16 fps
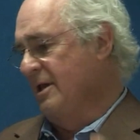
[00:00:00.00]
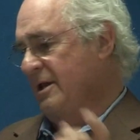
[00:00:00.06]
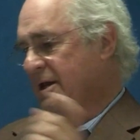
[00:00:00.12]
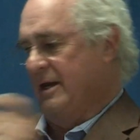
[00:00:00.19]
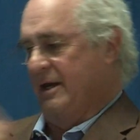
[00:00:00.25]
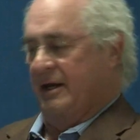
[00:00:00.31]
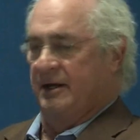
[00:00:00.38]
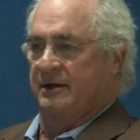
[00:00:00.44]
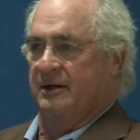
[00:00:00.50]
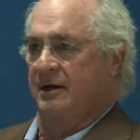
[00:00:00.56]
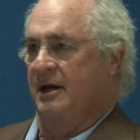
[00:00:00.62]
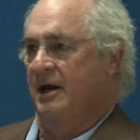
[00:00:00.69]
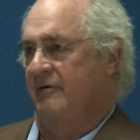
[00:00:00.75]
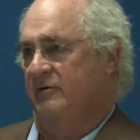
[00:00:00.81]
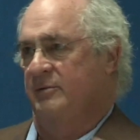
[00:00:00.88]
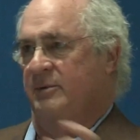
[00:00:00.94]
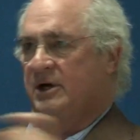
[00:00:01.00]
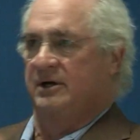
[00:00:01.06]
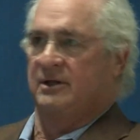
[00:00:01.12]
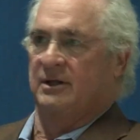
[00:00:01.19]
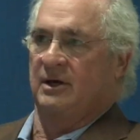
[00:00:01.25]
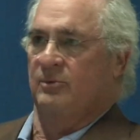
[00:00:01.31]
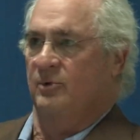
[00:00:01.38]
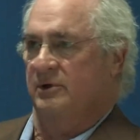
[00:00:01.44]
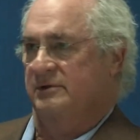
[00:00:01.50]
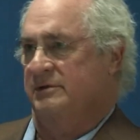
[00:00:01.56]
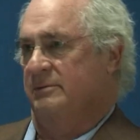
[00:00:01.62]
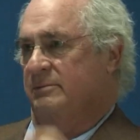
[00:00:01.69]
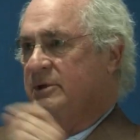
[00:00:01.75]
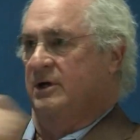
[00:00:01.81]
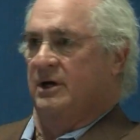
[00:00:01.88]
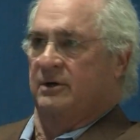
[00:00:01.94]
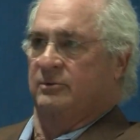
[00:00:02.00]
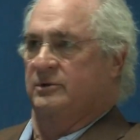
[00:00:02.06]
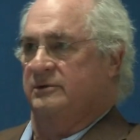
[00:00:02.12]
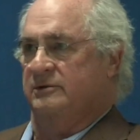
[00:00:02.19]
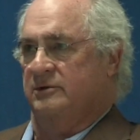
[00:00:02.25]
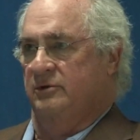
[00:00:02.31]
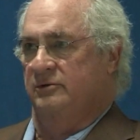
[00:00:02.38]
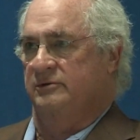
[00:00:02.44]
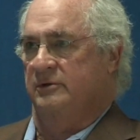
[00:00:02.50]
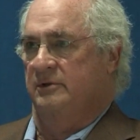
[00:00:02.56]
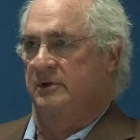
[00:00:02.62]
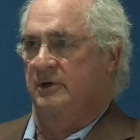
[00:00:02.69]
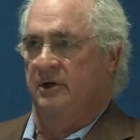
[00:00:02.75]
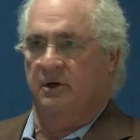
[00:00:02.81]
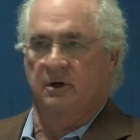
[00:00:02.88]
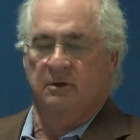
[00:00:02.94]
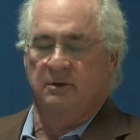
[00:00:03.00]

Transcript: and everybody that wants to be high risk goes in there.